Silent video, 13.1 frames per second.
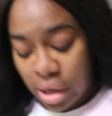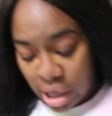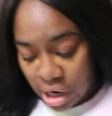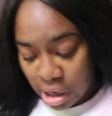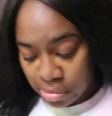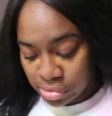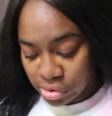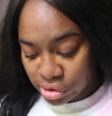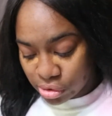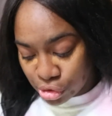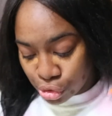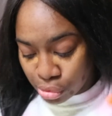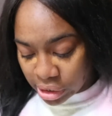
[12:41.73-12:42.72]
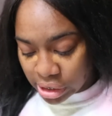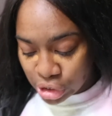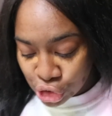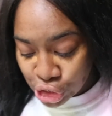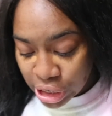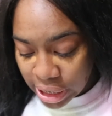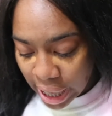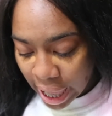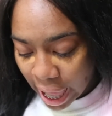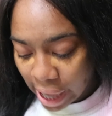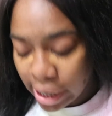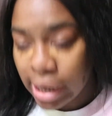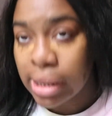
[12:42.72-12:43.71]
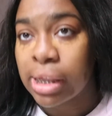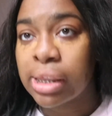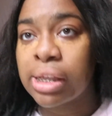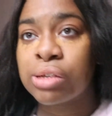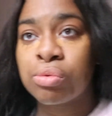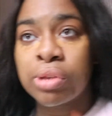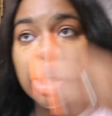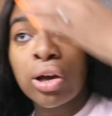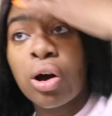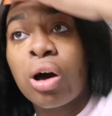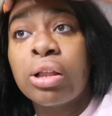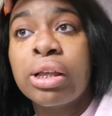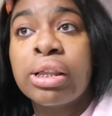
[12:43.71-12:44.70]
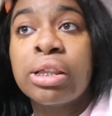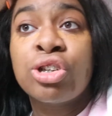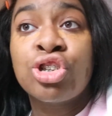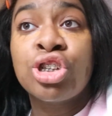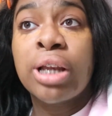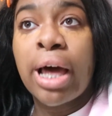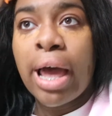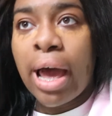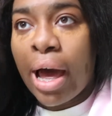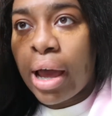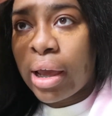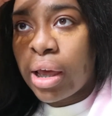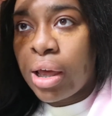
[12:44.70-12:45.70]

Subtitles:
And I'm doing the cheetah hack. I think that's what they call it, the cheetah hack.